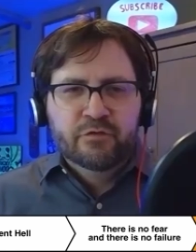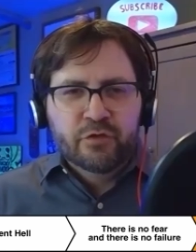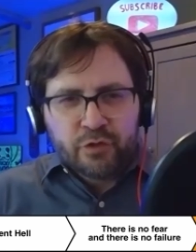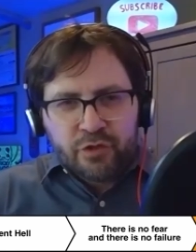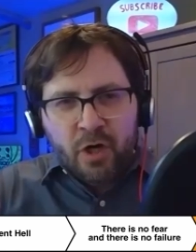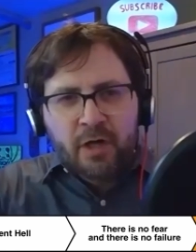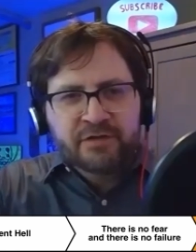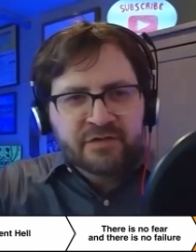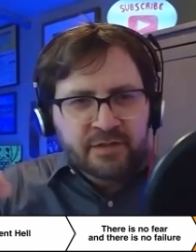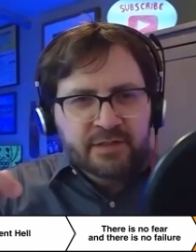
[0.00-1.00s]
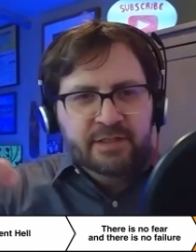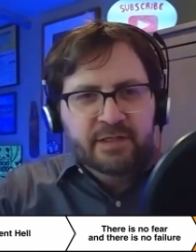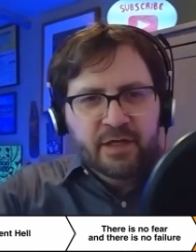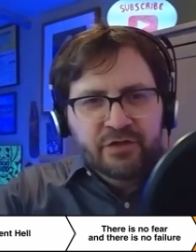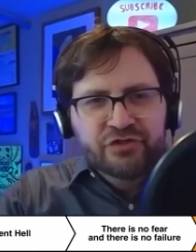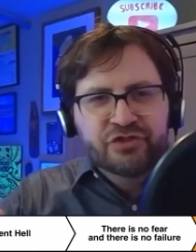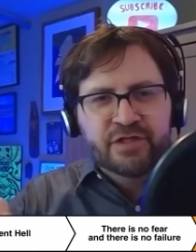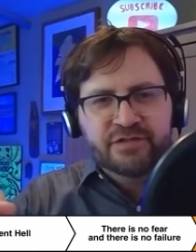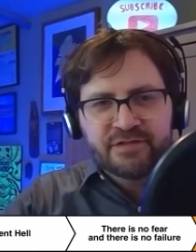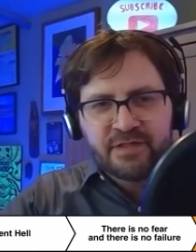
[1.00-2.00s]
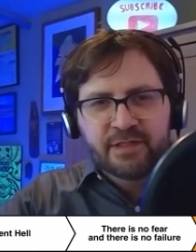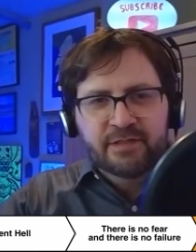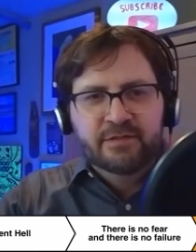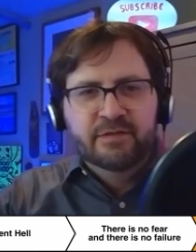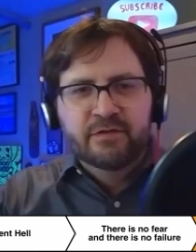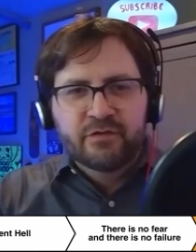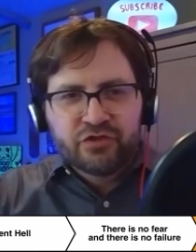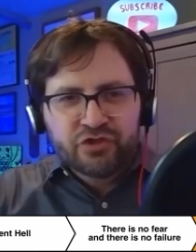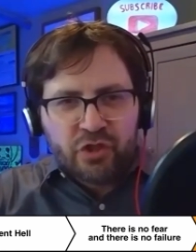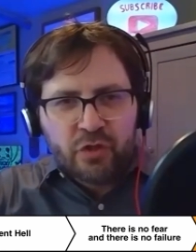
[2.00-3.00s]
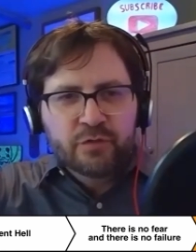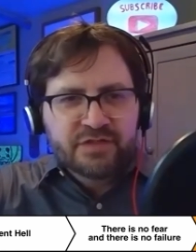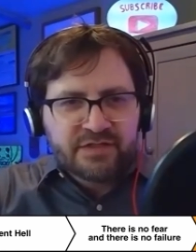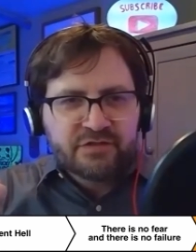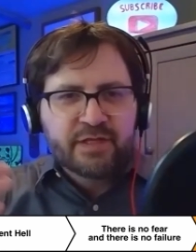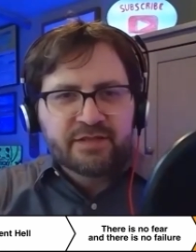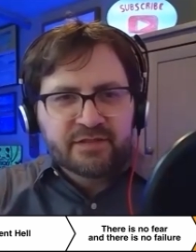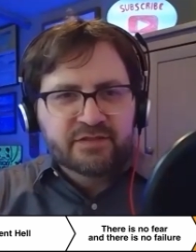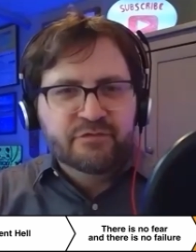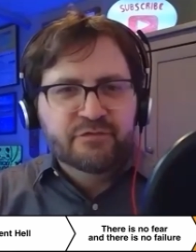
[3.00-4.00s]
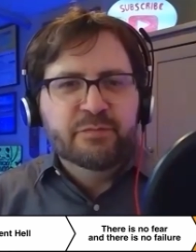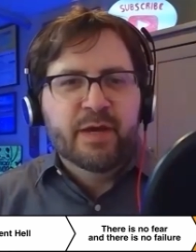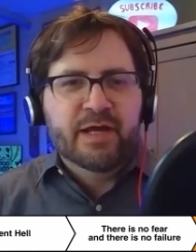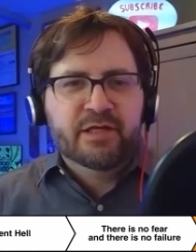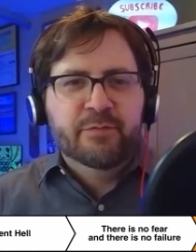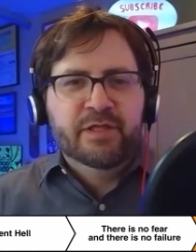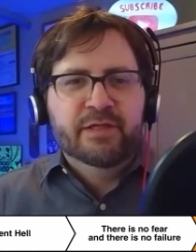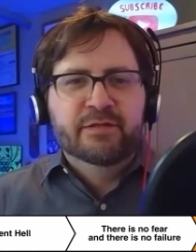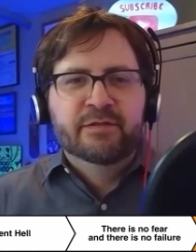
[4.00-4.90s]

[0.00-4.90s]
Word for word: So you're constantly adjusting the shows as you get this feedback coming in.